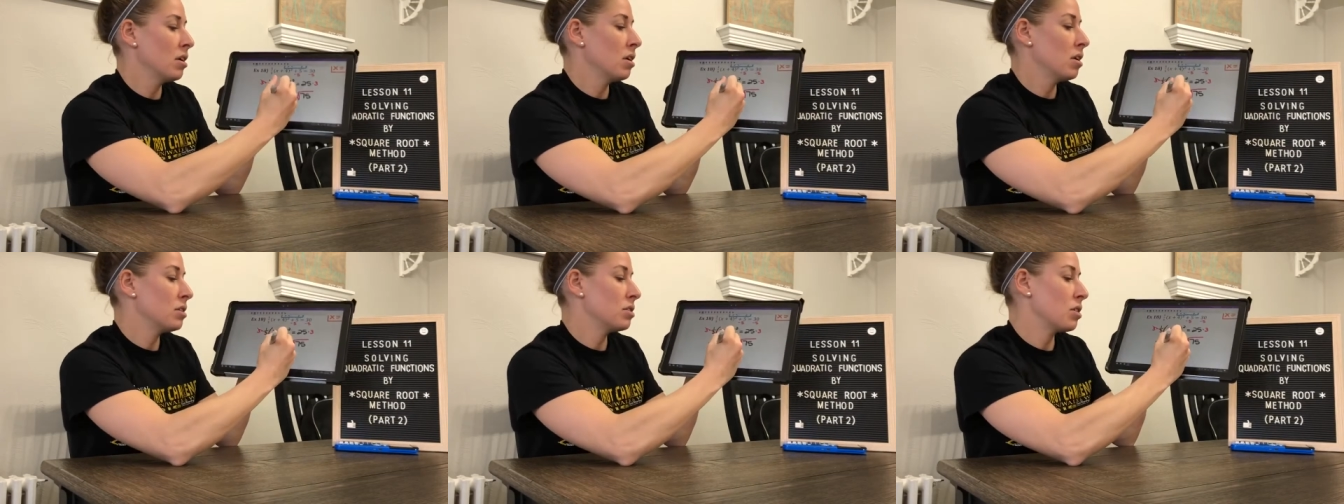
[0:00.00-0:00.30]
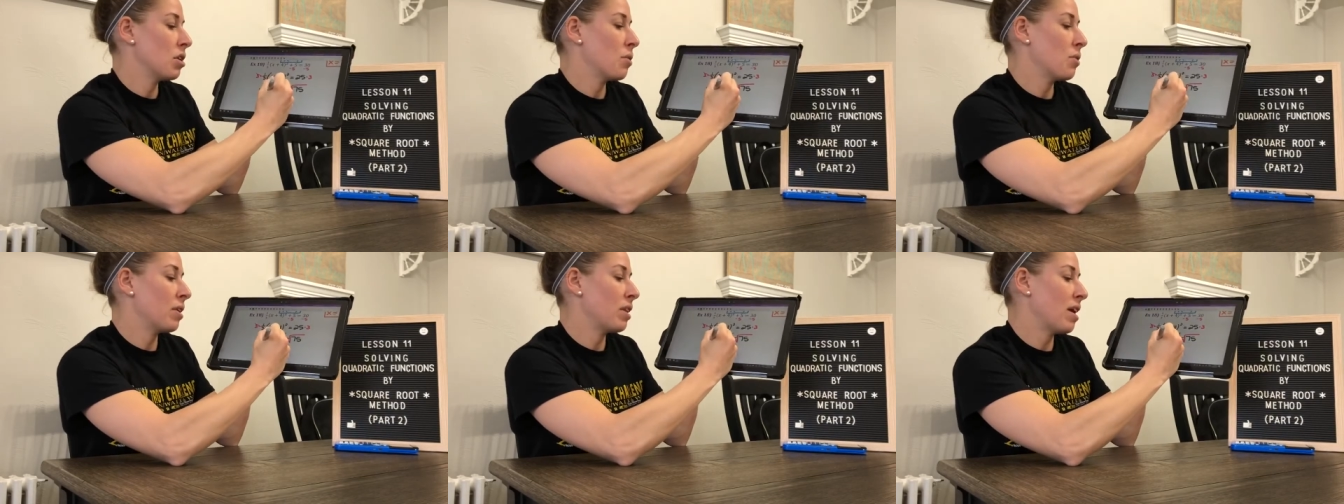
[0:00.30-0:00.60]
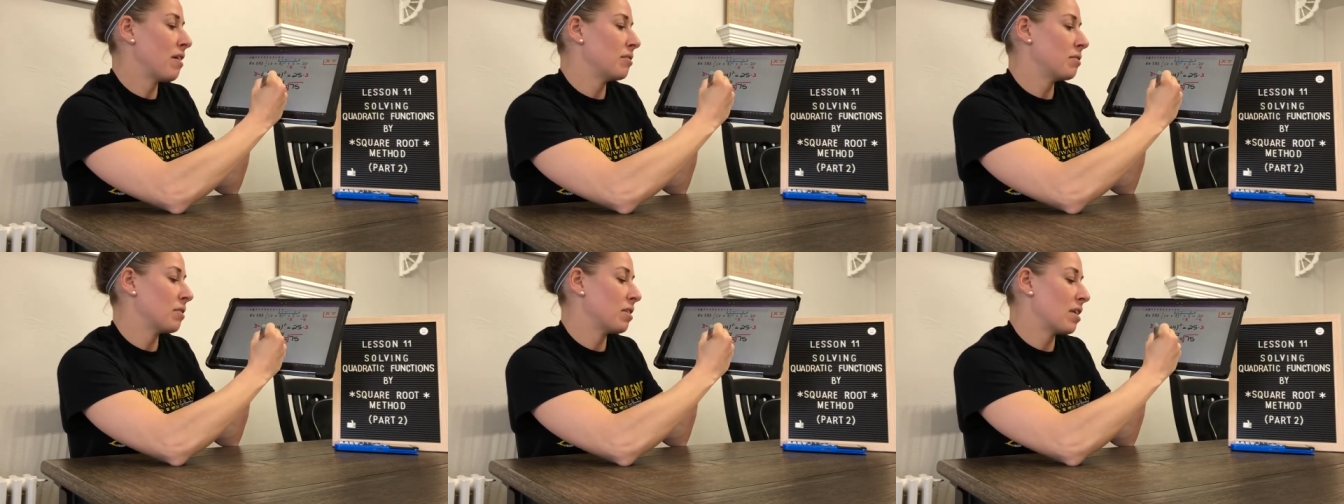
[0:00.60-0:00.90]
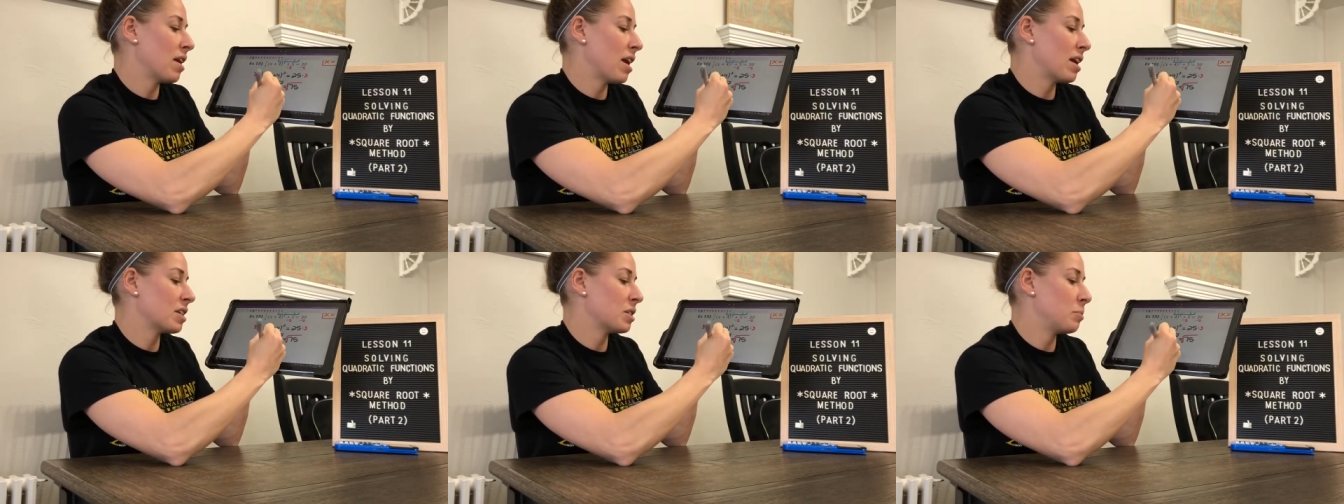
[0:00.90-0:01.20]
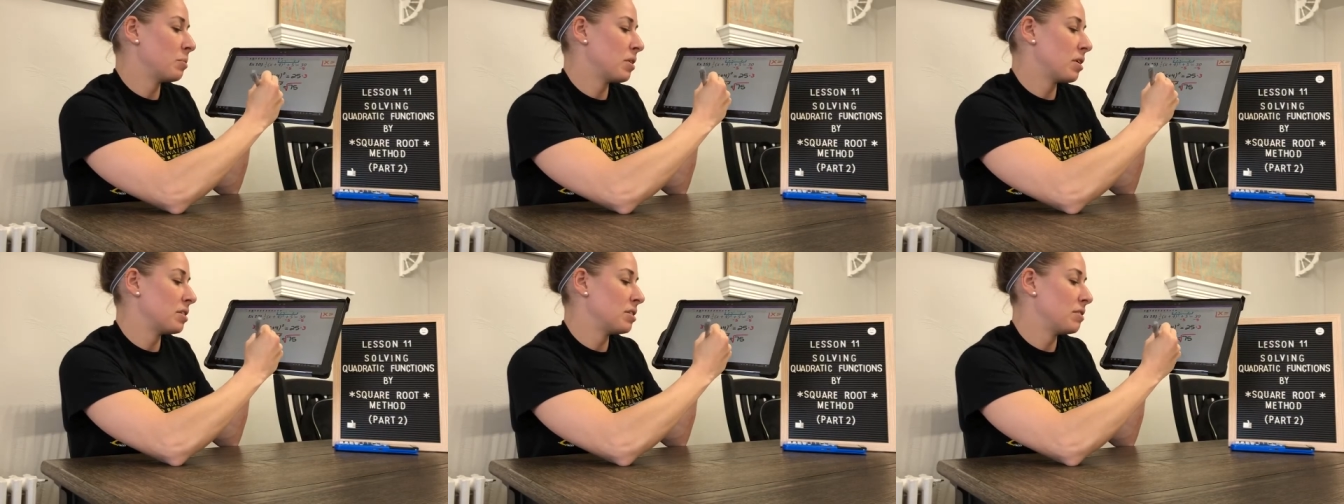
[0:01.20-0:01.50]
so we're left with x
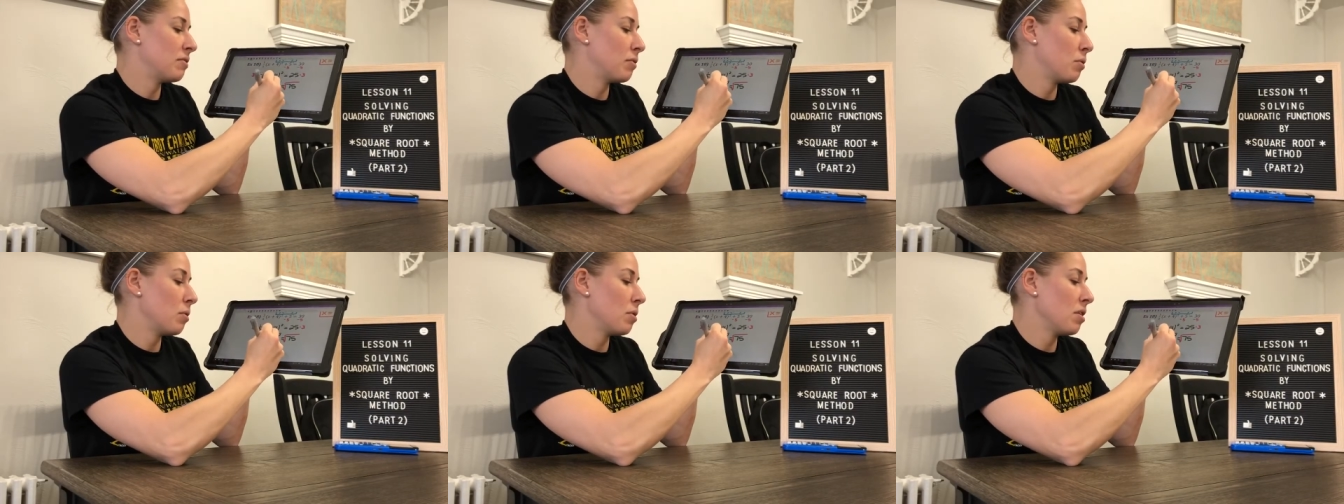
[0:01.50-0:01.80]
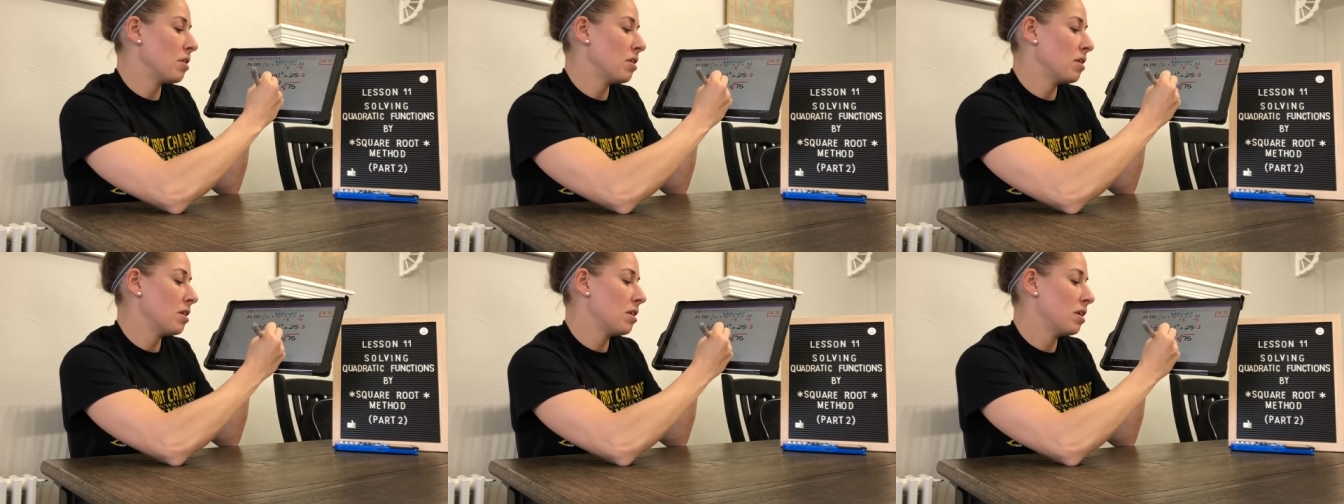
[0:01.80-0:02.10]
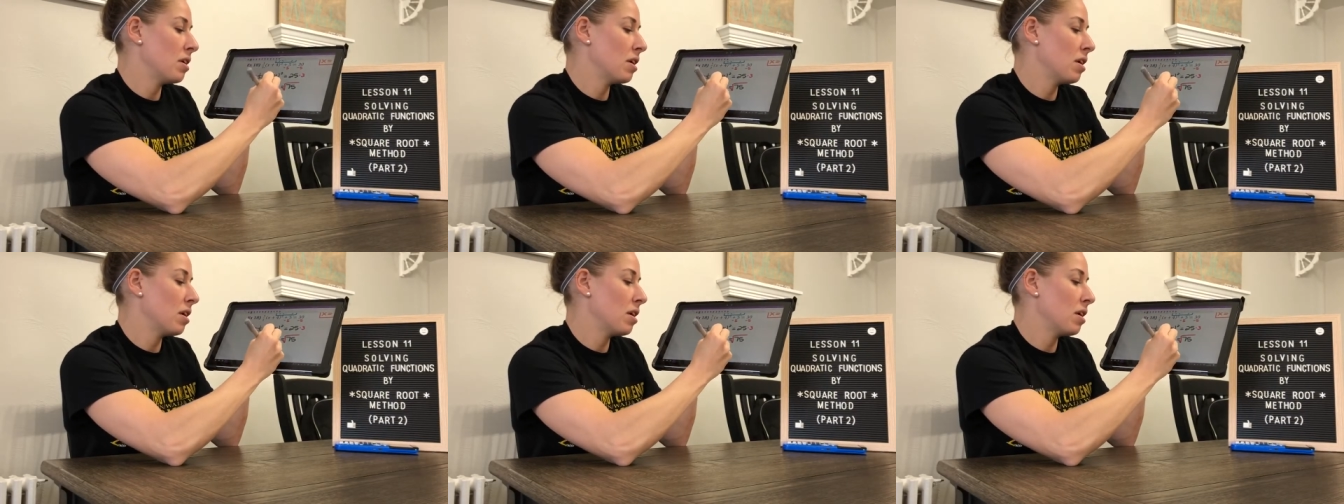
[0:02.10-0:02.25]
plus 4.